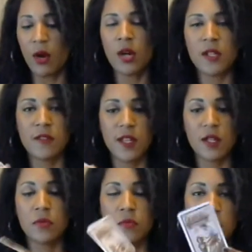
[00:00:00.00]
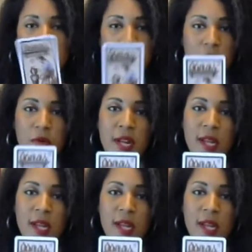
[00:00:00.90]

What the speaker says: artisan who is creating